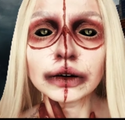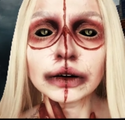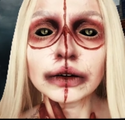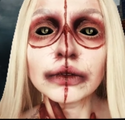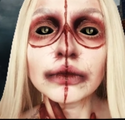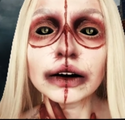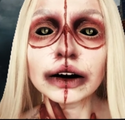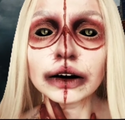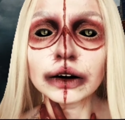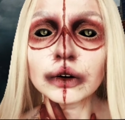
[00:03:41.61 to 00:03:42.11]

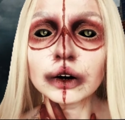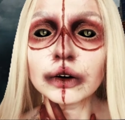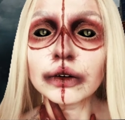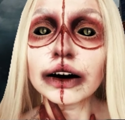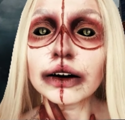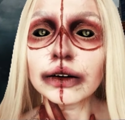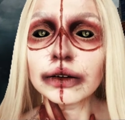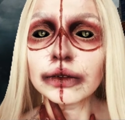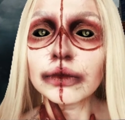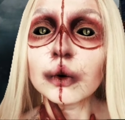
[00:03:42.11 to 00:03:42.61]
and into the
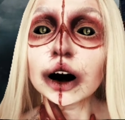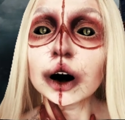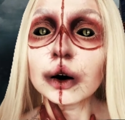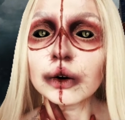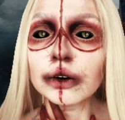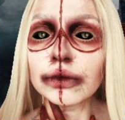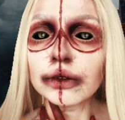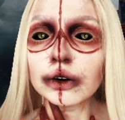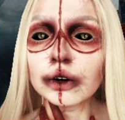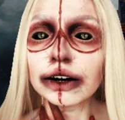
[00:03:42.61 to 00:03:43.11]

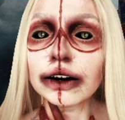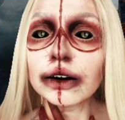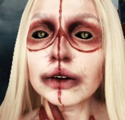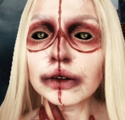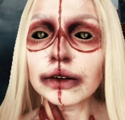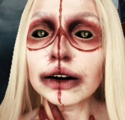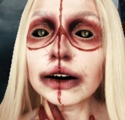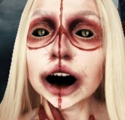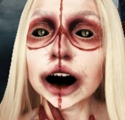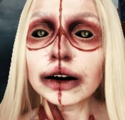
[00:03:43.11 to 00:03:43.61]
backyard and
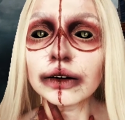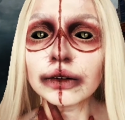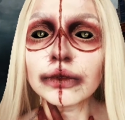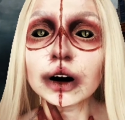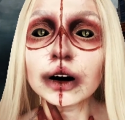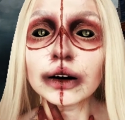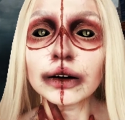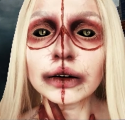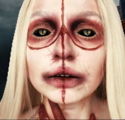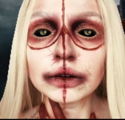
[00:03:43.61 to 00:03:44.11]
set them on
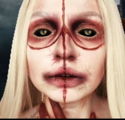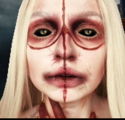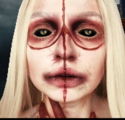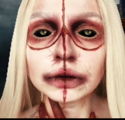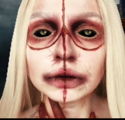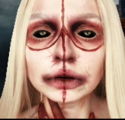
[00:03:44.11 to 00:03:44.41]
fire.